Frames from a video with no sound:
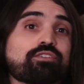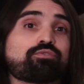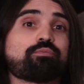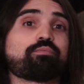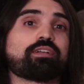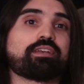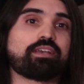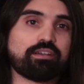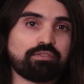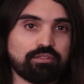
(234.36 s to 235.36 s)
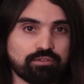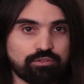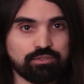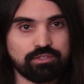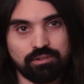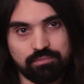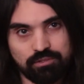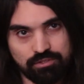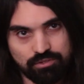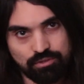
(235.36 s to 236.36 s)
as we play 8th note
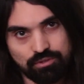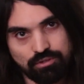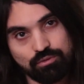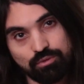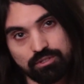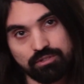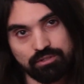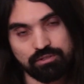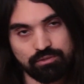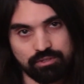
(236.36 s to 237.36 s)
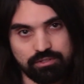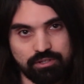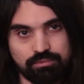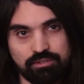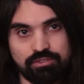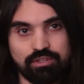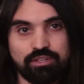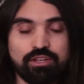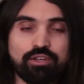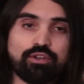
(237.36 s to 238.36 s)
quintuplets or quarter note quintuplets,
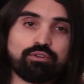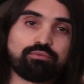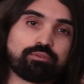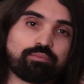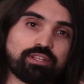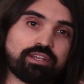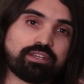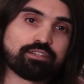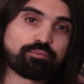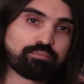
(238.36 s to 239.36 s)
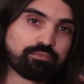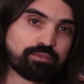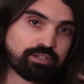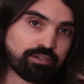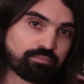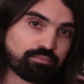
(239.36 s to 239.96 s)
we're playing a